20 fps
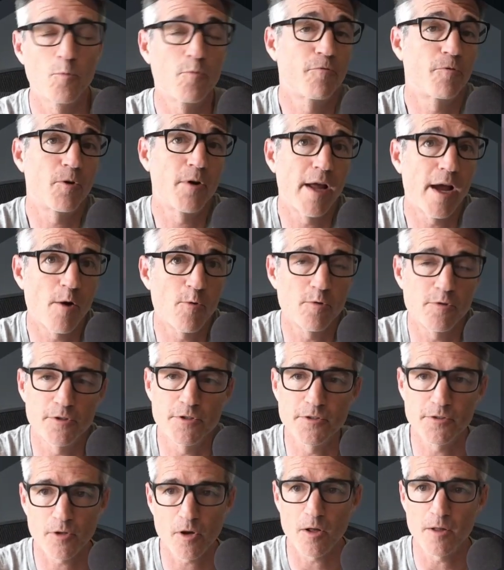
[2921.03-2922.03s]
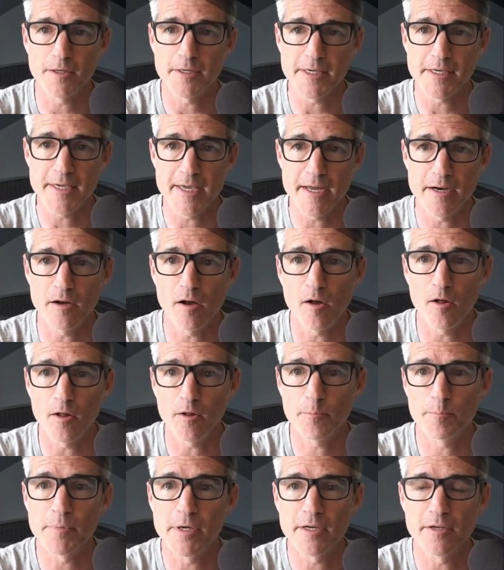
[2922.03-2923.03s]
For now we'll just call it get
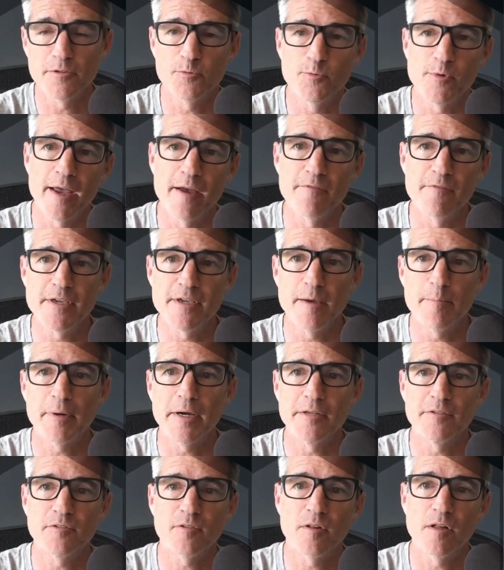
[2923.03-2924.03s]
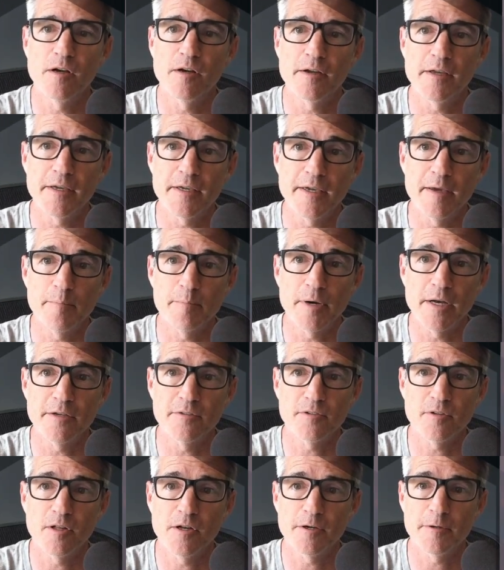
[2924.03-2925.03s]
all because we have
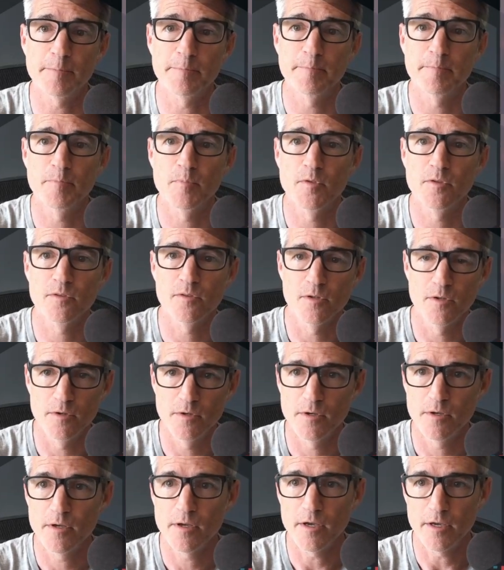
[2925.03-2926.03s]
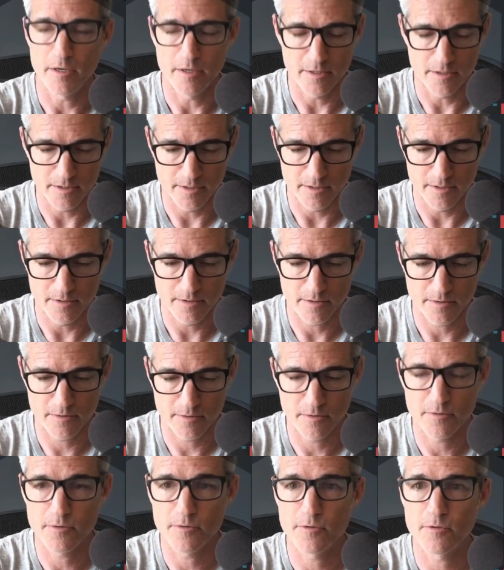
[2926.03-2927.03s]
getBySlug. And
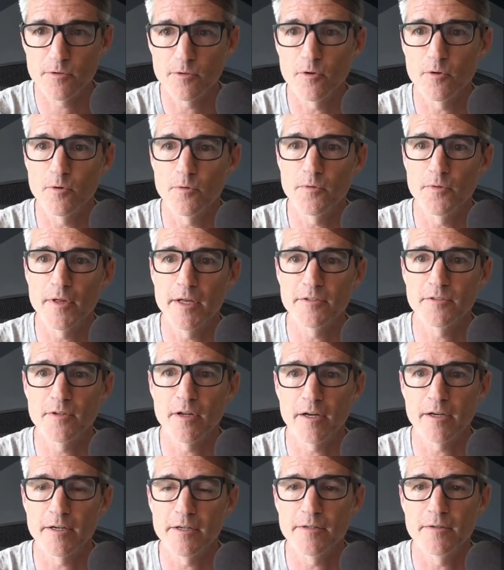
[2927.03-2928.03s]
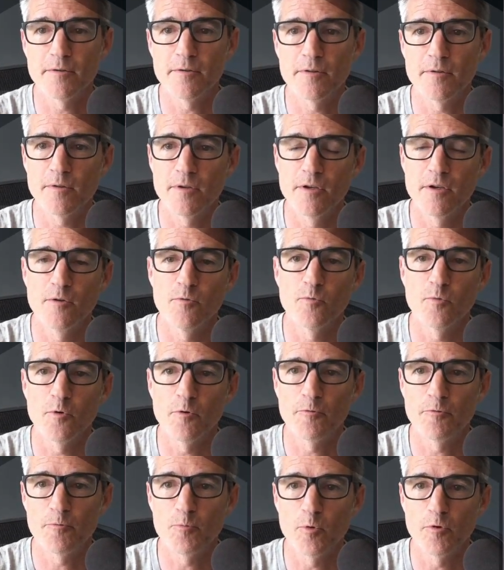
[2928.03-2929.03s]
so that's not going to,
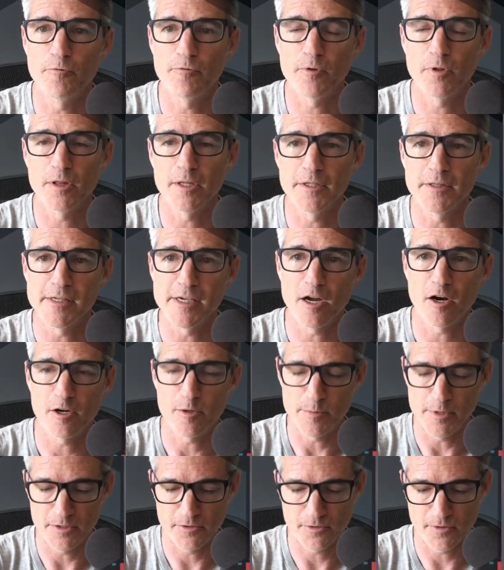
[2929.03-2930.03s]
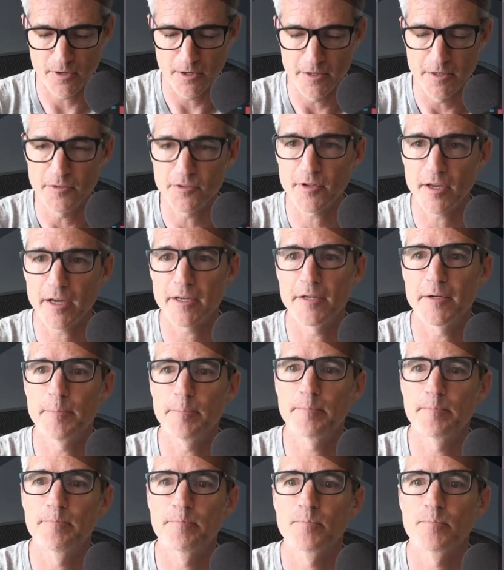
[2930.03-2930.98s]
we'll fill in the arguments there in a second.